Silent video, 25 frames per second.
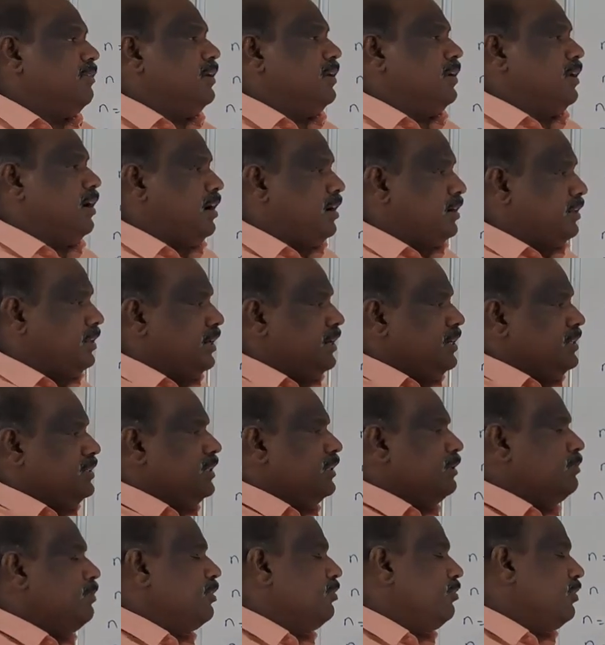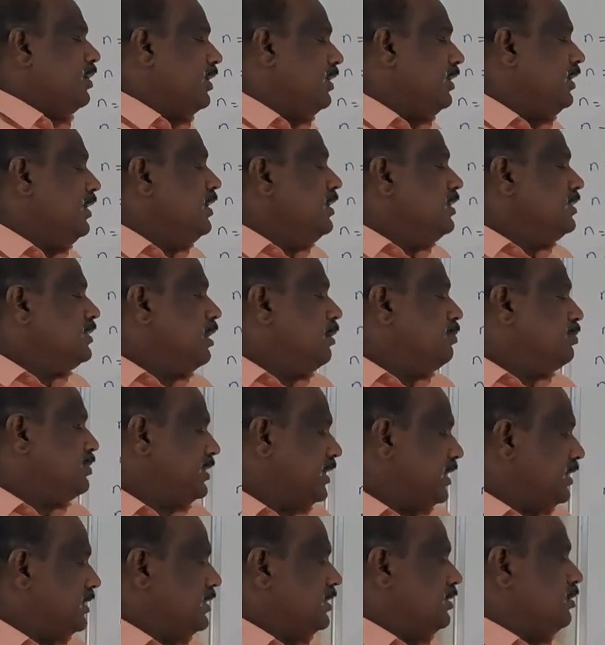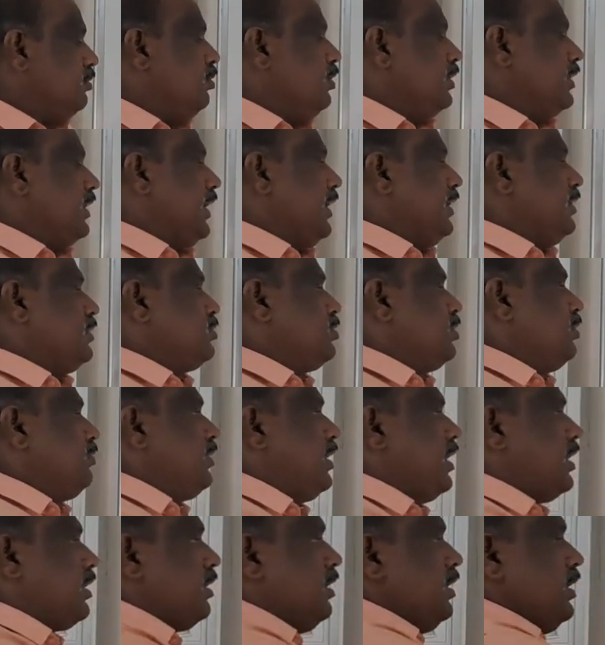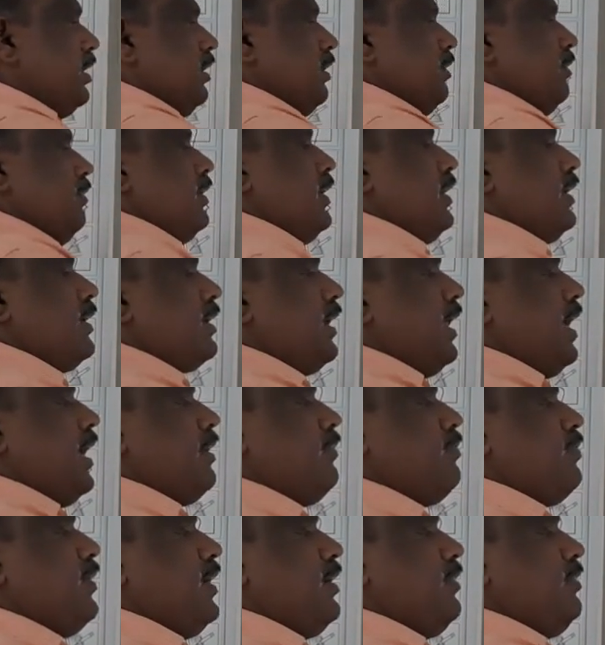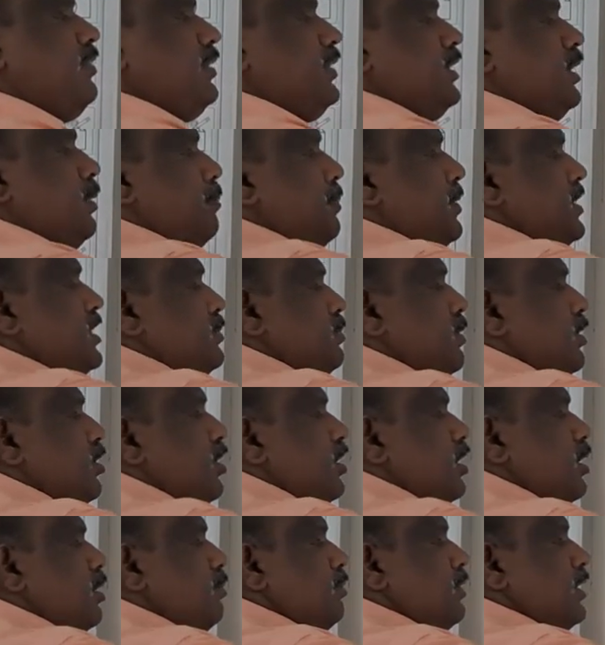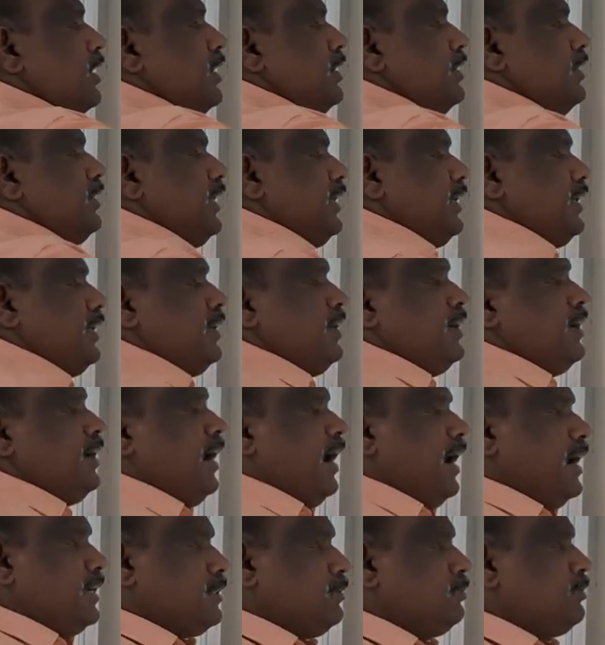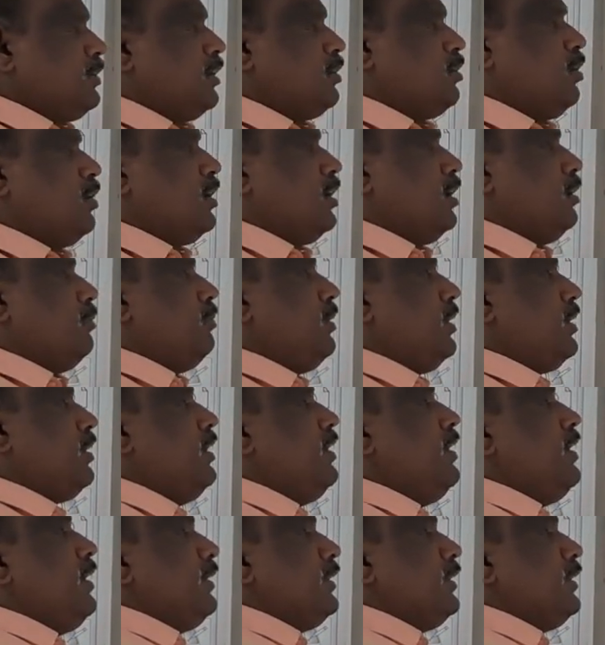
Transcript: level, or that is nothing but your subcells. Okay, so we are very clarified with the principal quantum number and the asymptotic quantum number.